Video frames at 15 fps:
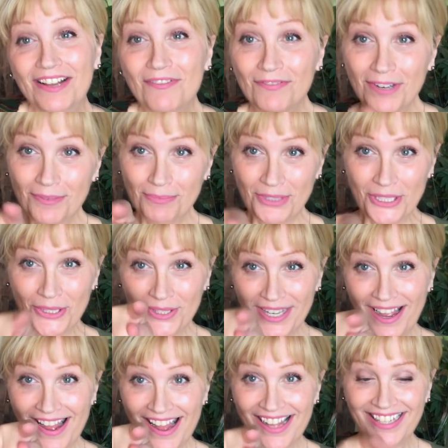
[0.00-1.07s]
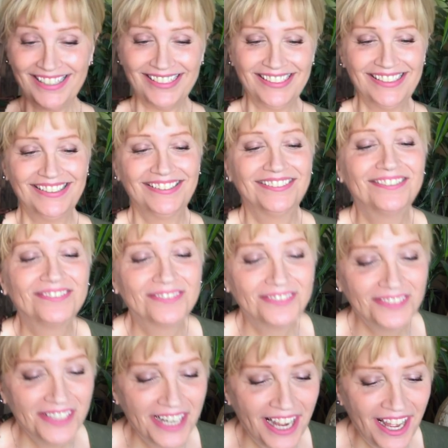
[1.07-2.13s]
from you guys.
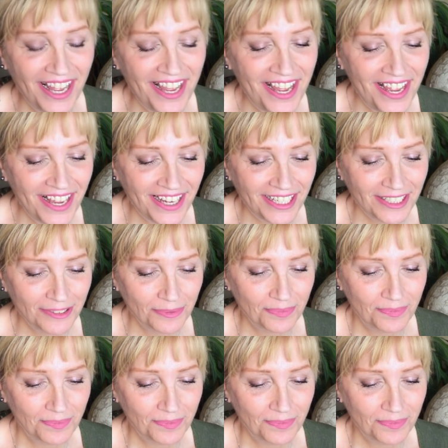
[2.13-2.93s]
Okay.